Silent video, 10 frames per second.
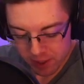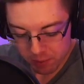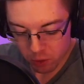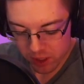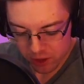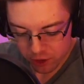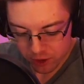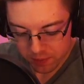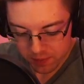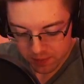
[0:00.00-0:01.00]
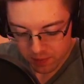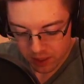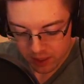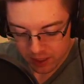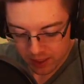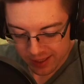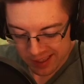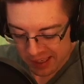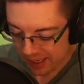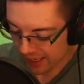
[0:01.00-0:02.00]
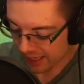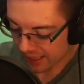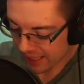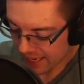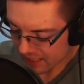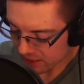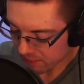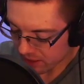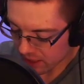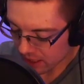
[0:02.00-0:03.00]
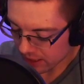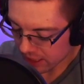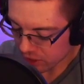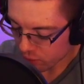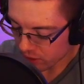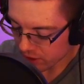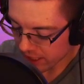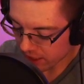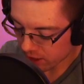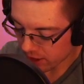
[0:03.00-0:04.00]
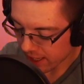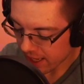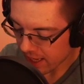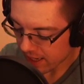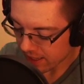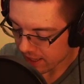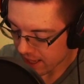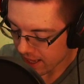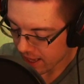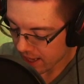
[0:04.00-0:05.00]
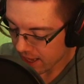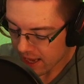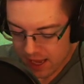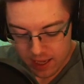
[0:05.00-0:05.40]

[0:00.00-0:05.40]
points. And last but not least, we're taking a look at a